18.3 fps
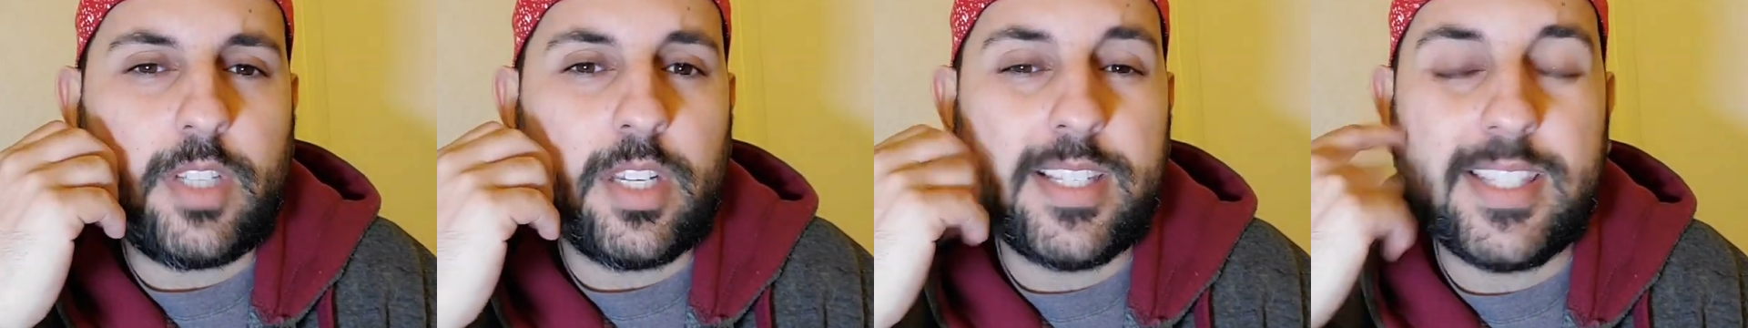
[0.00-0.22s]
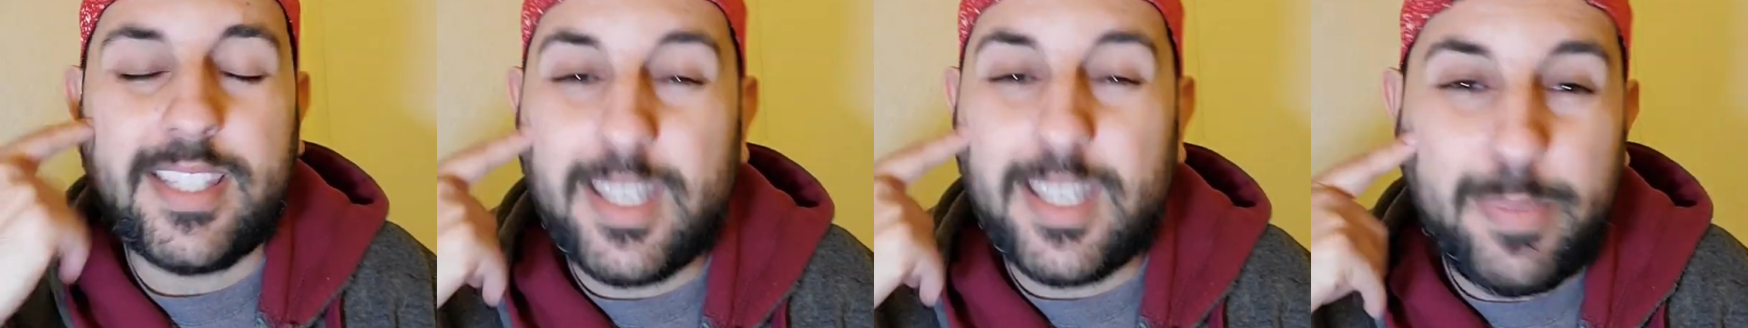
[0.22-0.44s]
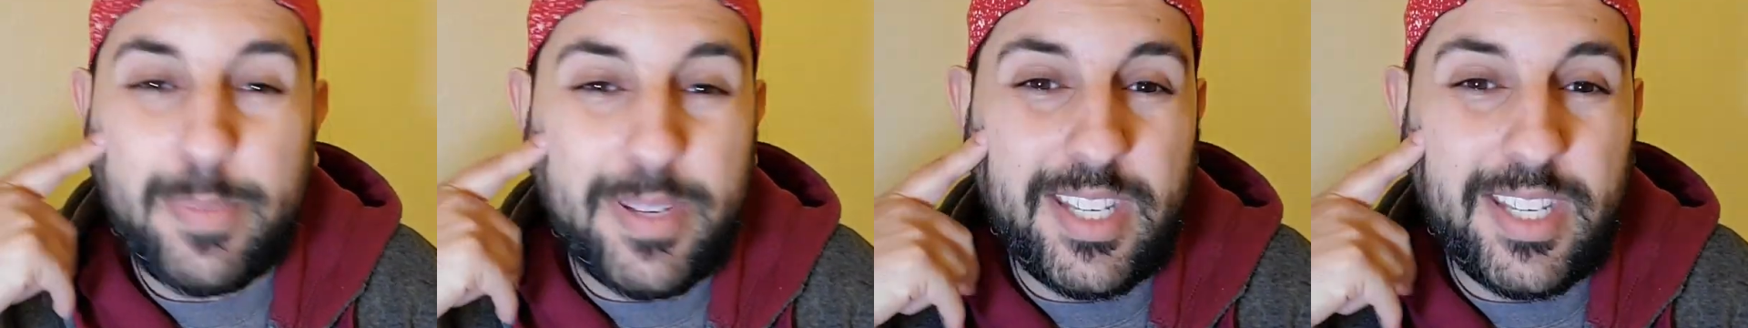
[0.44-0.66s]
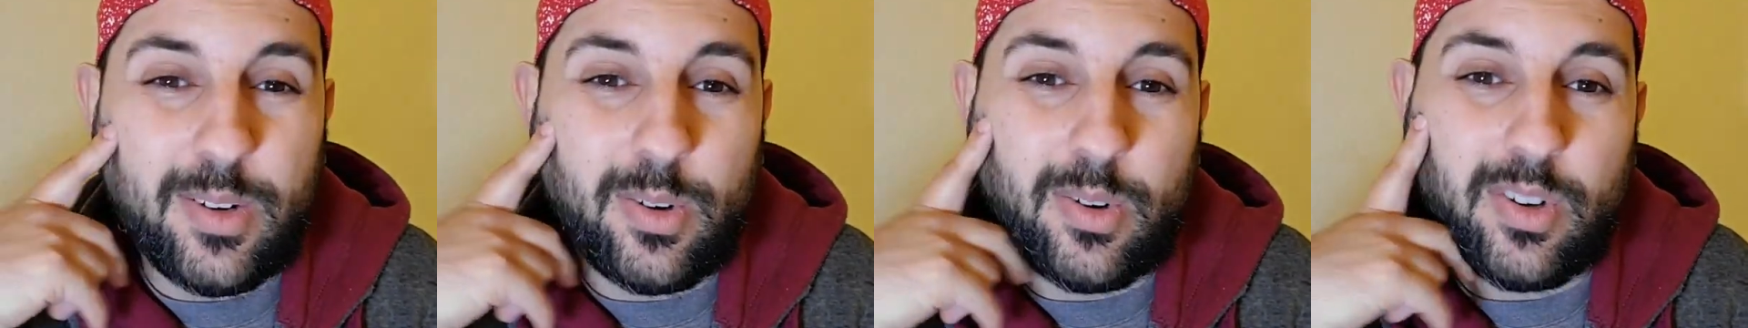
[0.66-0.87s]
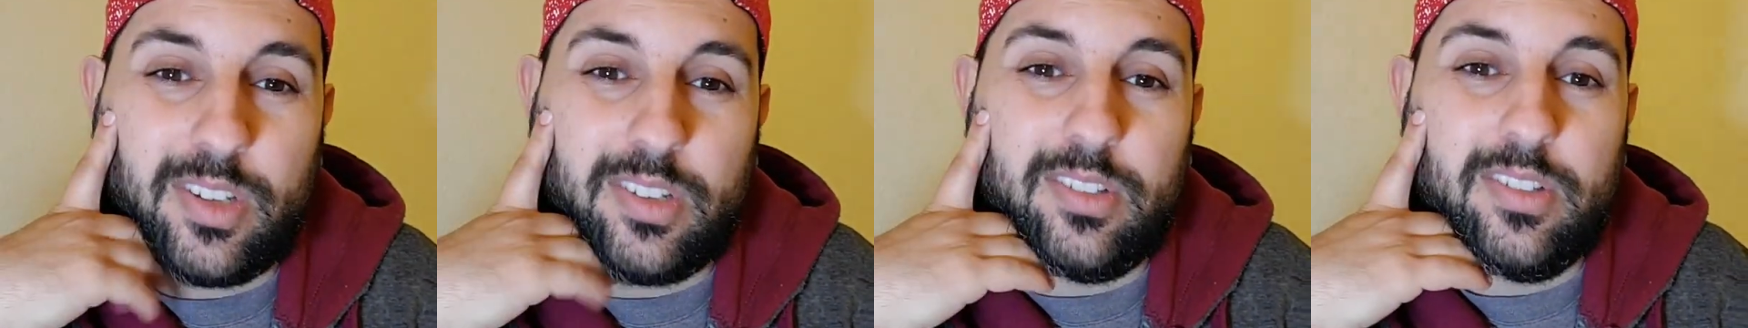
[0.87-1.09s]
CBD
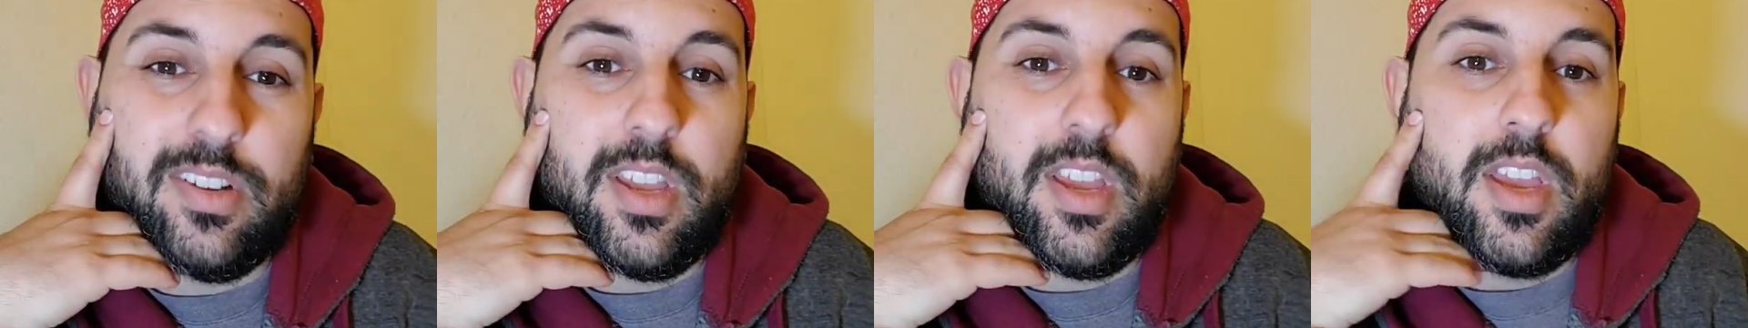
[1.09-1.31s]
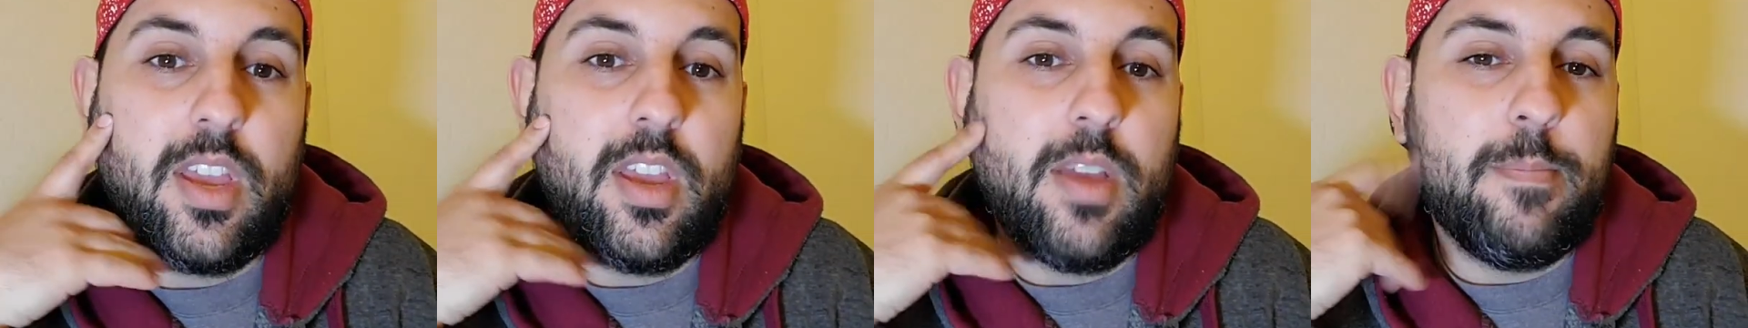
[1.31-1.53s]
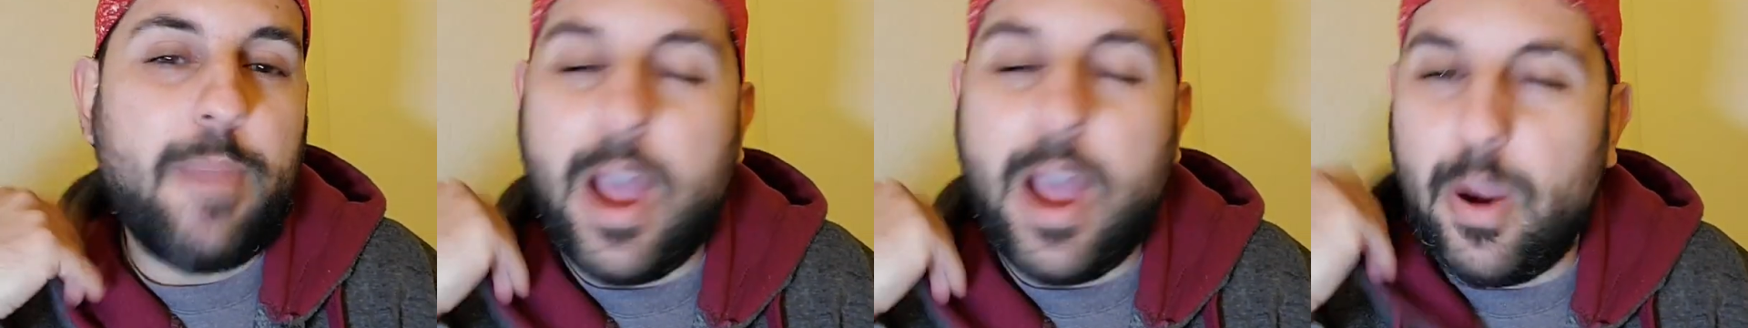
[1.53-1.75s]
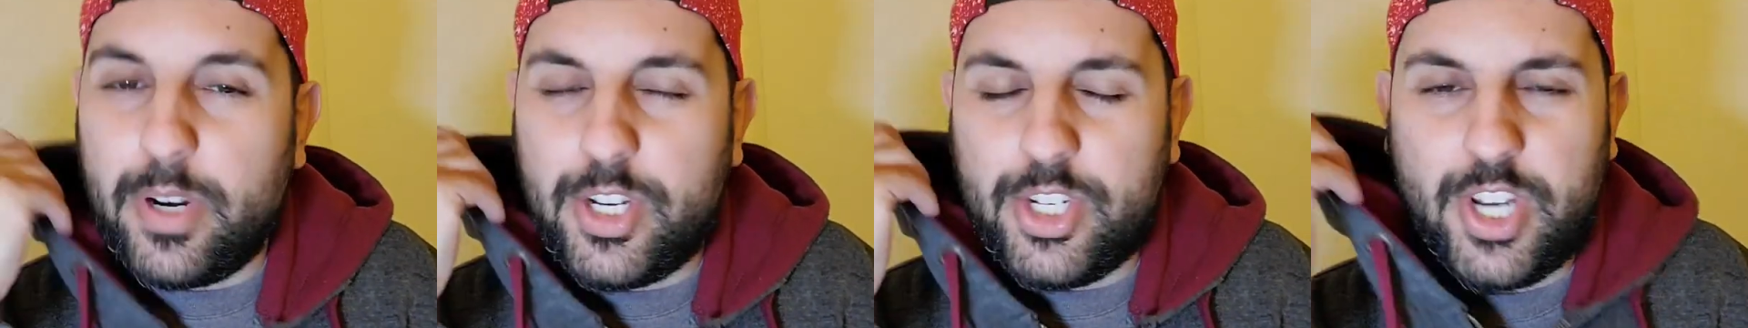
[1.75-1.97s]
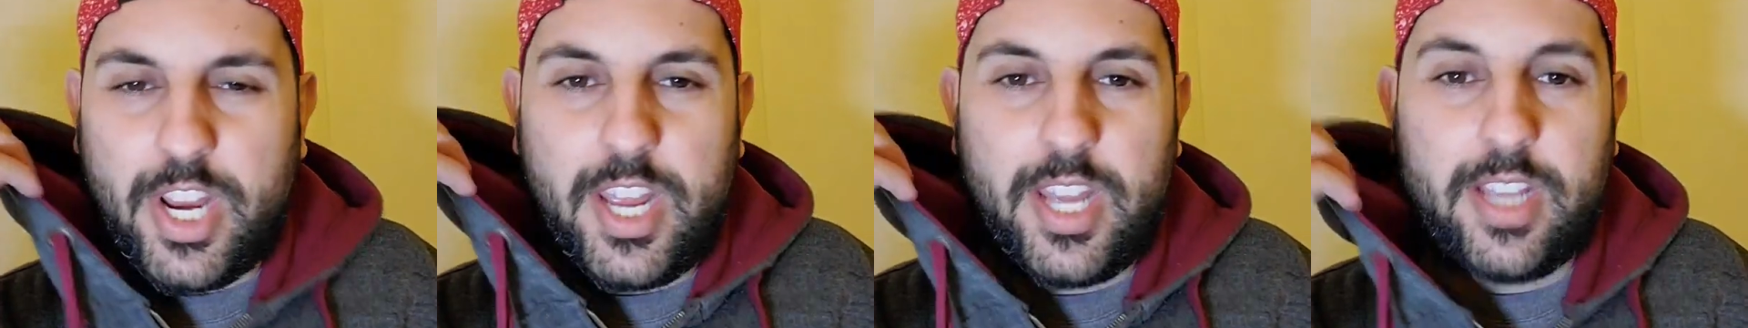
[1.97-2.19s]
oil, power
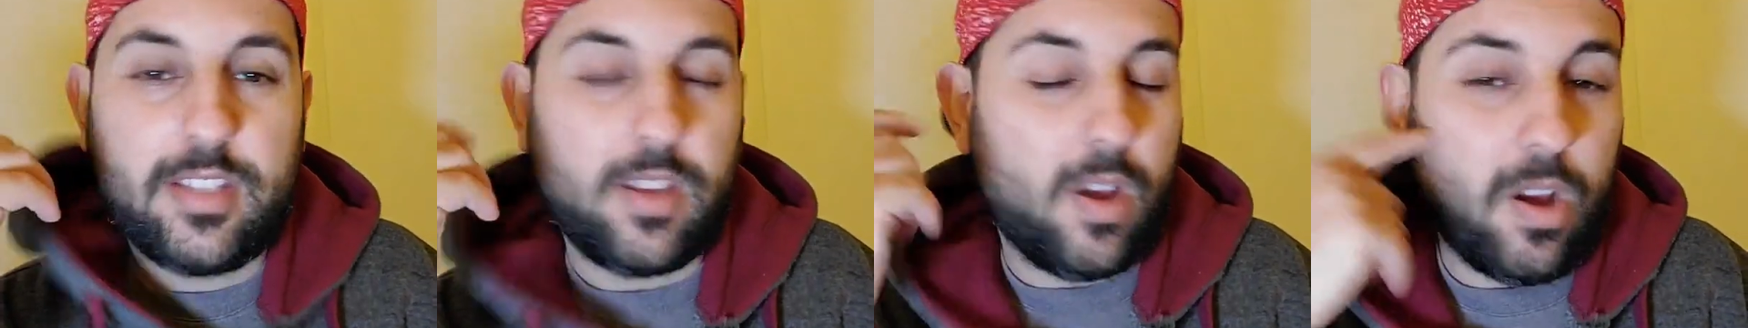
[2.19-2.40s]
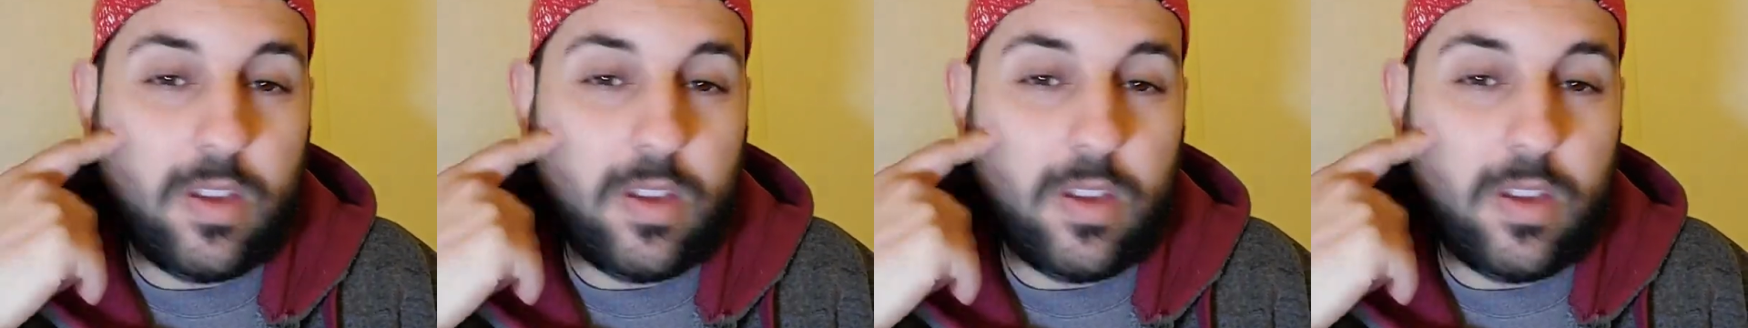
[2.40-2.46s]
shakes,